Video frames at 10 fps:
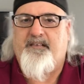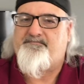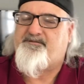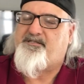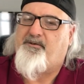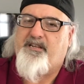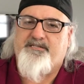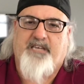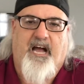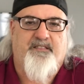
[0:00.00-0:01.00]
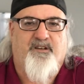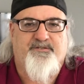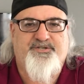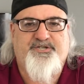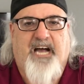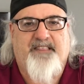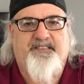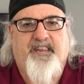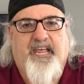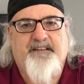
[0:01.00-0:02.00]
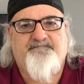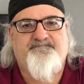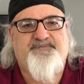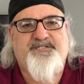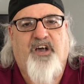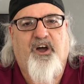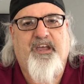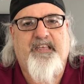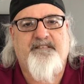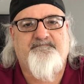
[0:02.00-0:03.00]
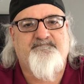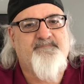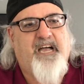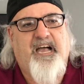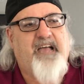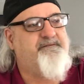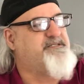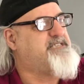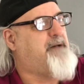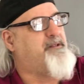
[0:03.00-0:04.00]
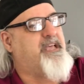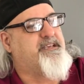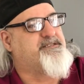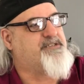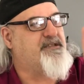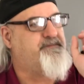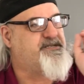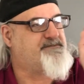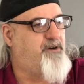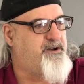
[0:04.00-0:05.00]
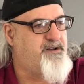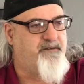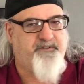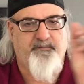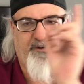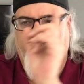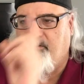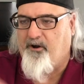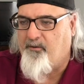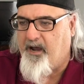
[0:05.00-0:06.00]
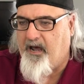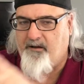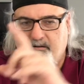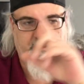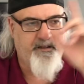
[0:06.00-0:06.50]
Serena's got no shot tonight. Sorry. Sabalenka's going to be smart enough to move her around,